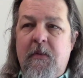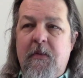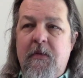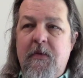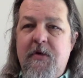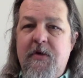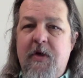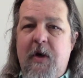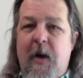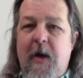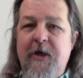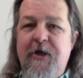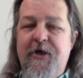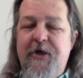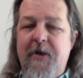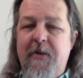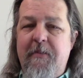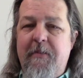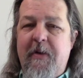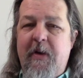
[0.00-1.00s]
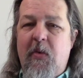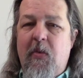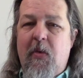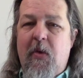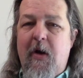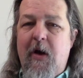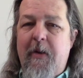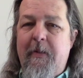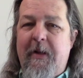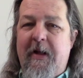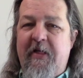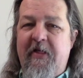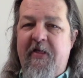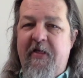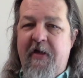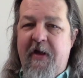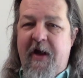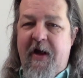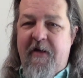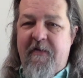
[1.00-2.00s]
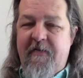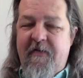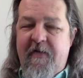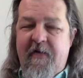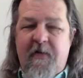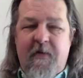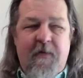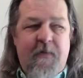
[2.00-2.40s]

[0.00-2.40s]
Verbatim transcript: So I shouldn't be worried about theft.